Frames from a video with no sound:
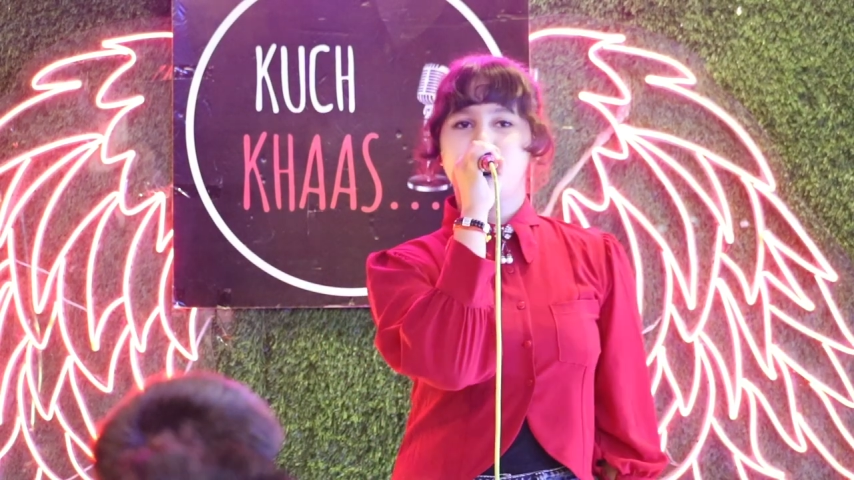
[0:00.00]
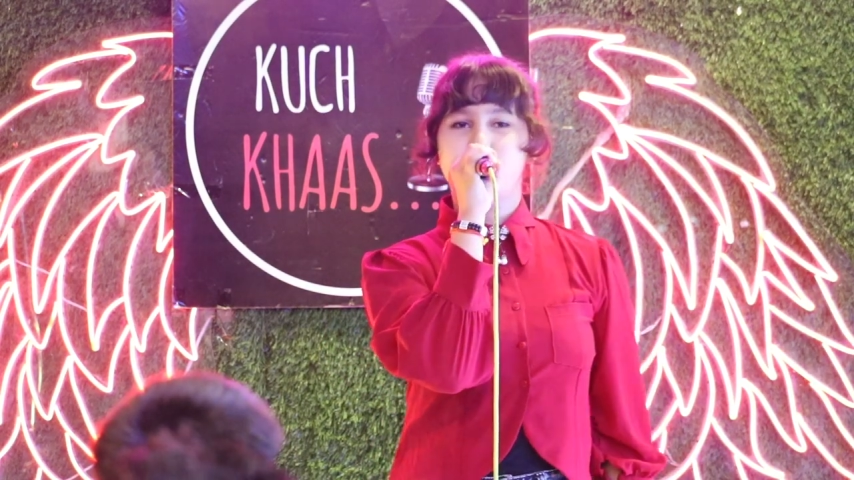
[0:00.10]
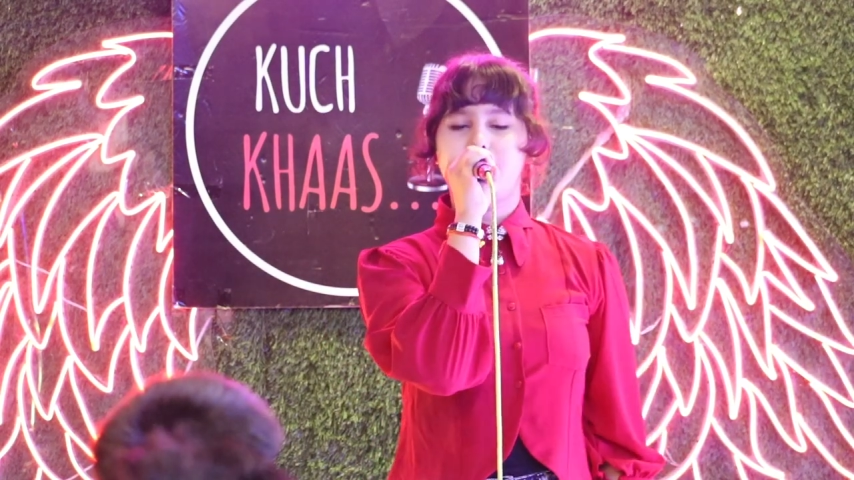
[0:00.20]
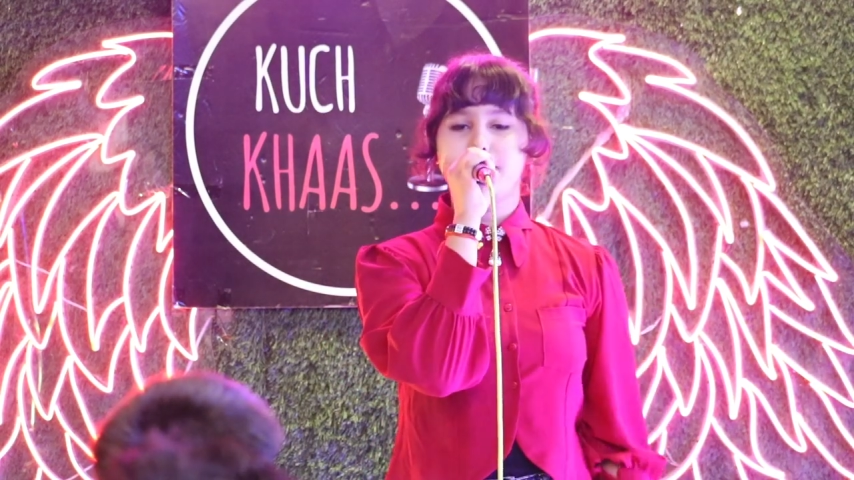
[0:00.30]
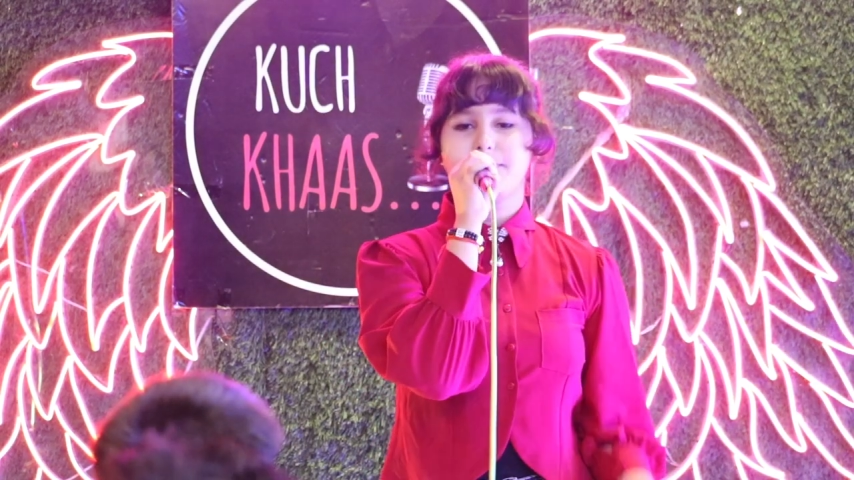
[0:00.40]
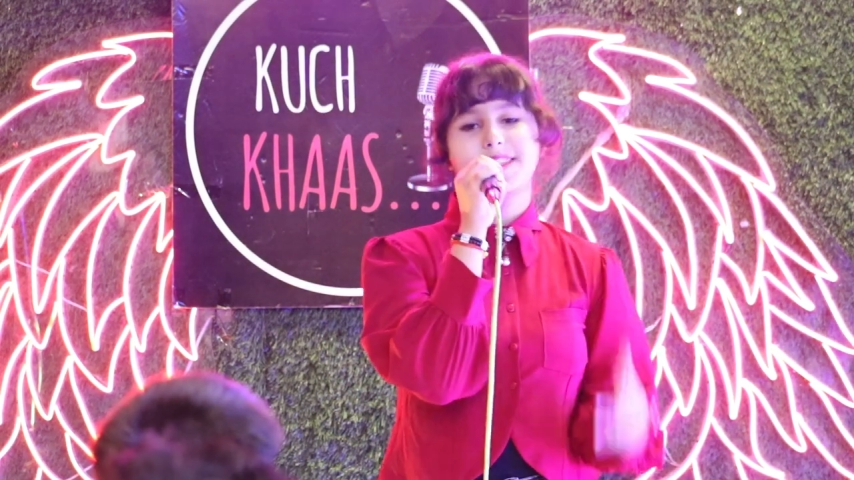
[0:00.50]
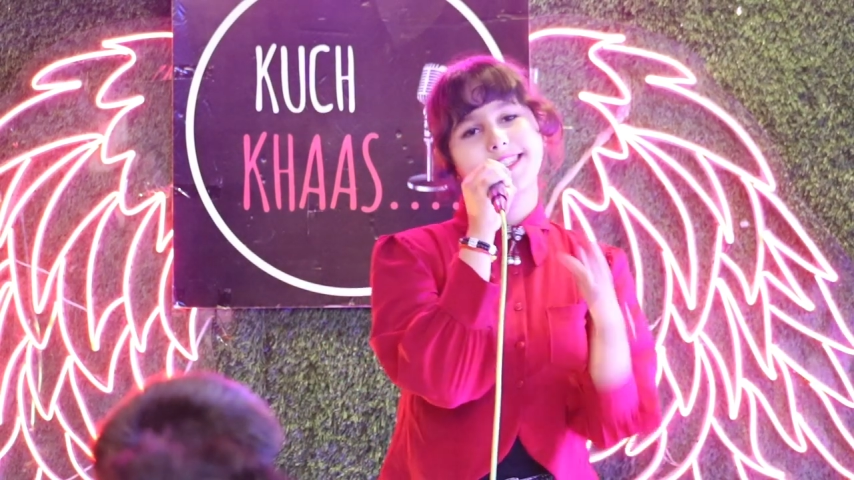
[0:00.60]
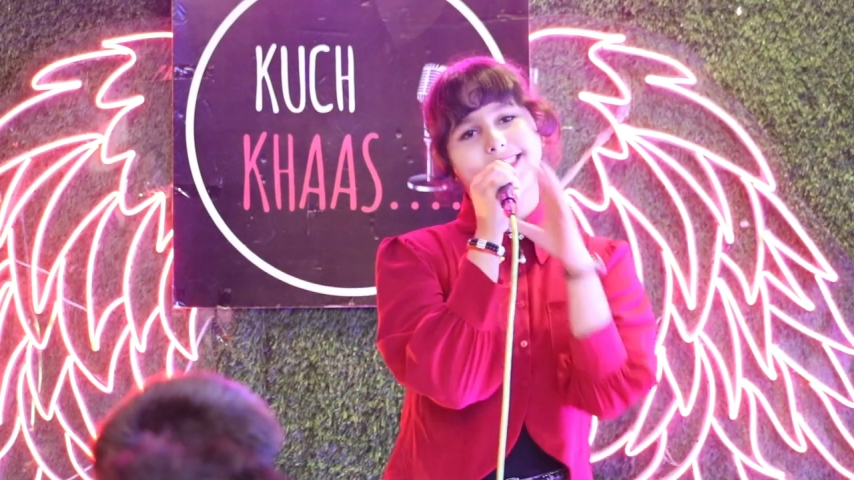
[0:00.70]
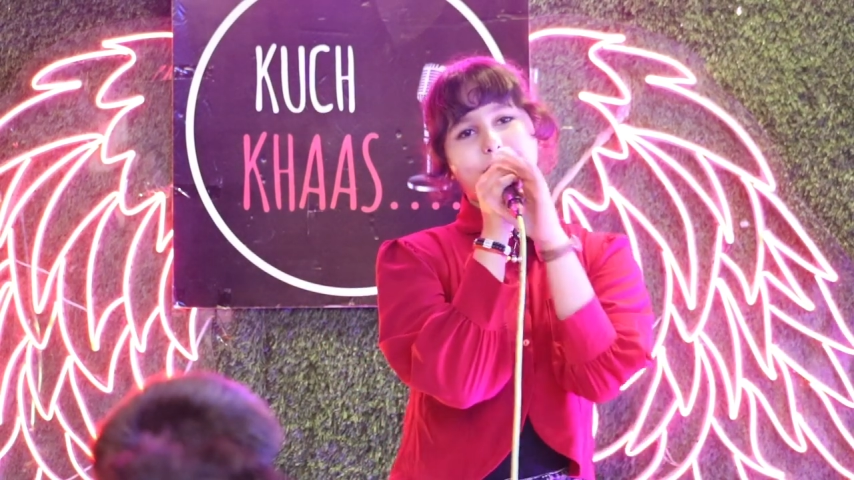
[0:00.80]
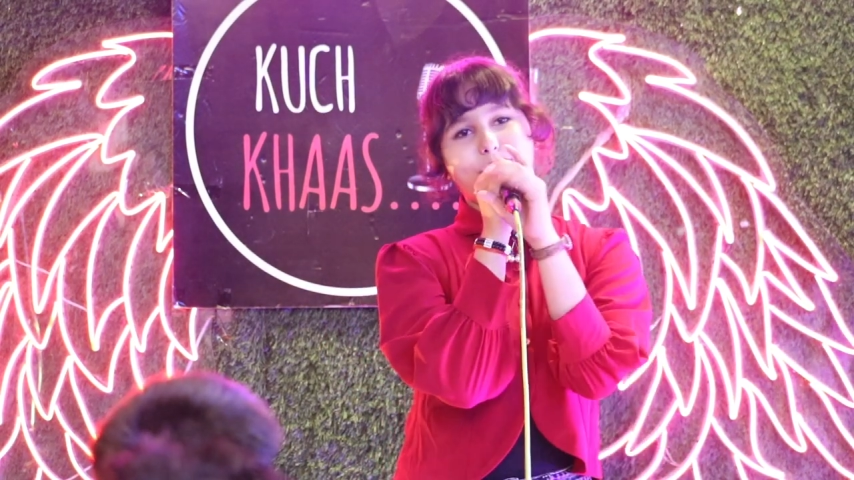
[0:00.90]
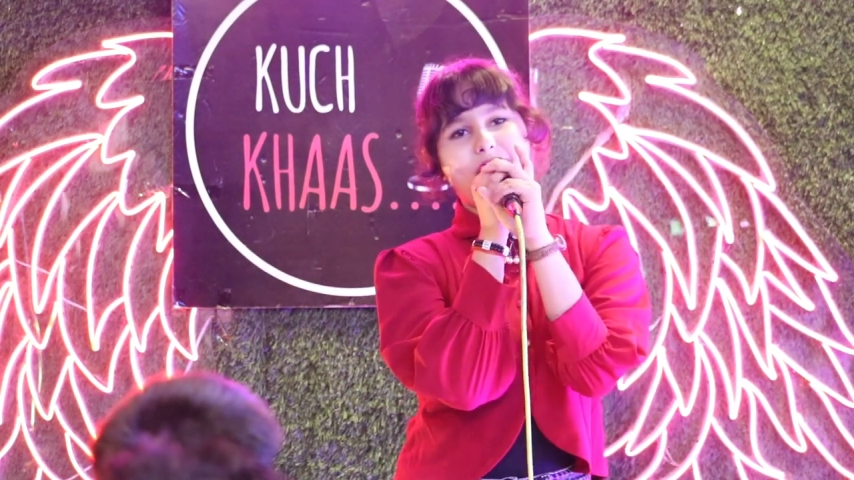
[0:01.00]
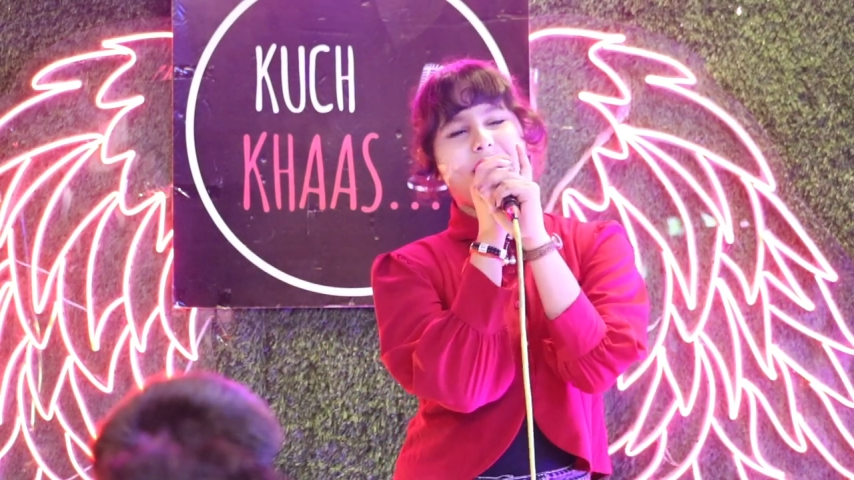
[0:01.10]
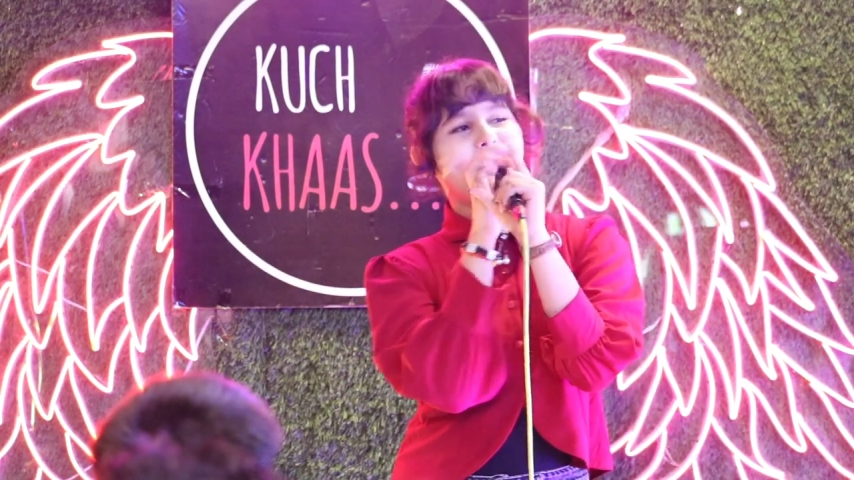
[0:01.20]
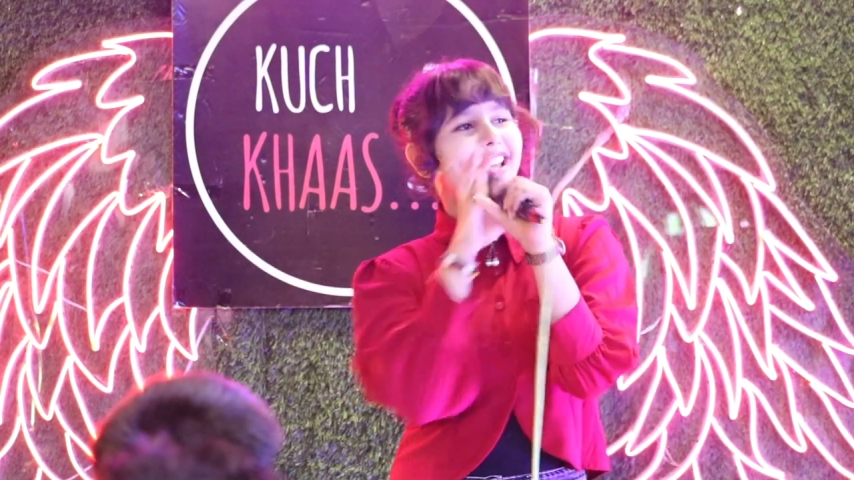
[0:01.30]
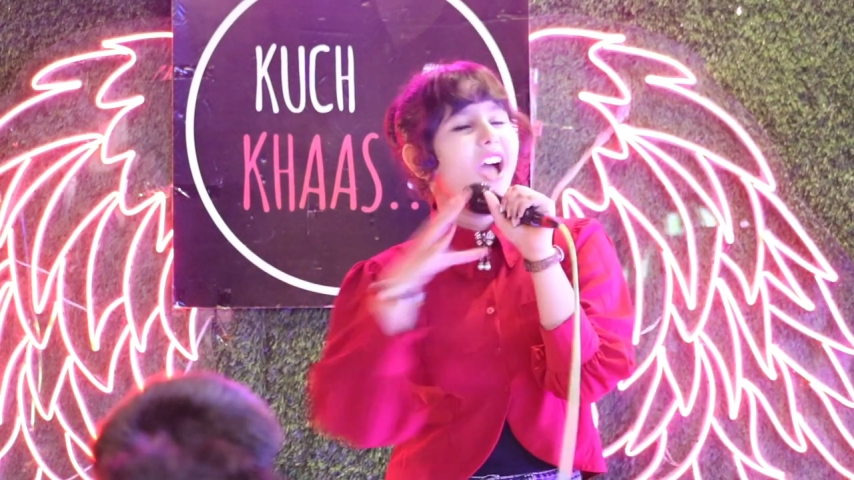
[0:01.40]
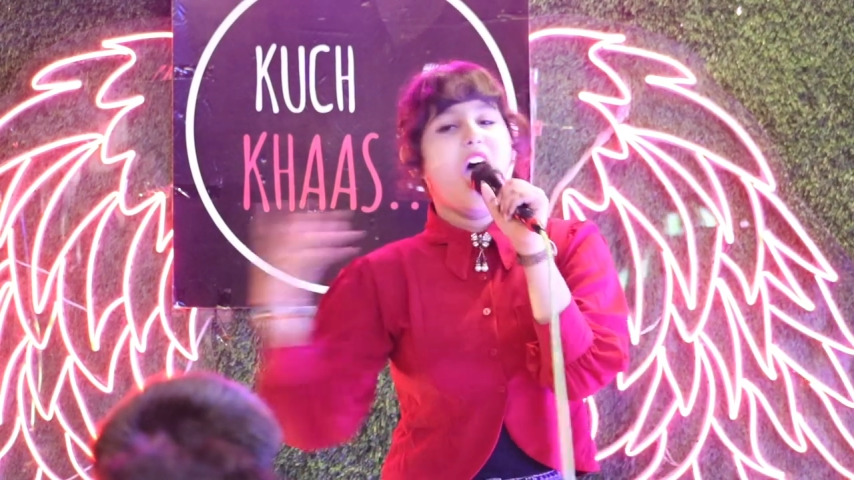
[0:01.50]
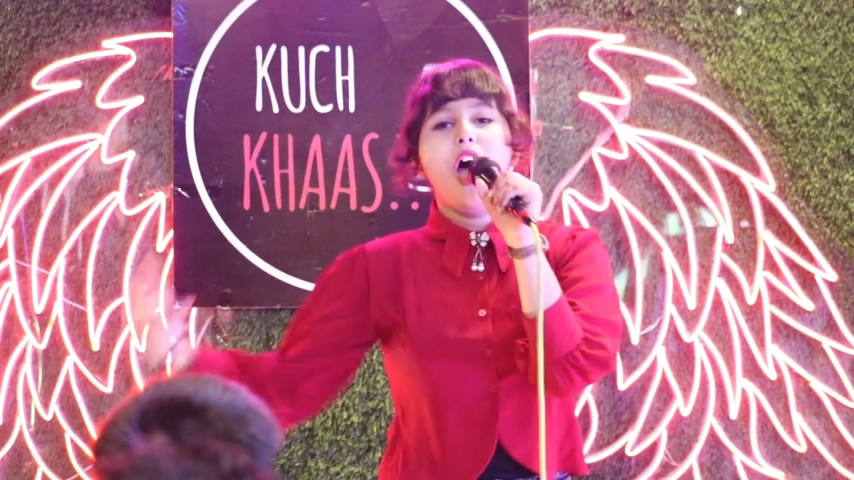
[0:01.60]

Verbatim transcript: drop some money.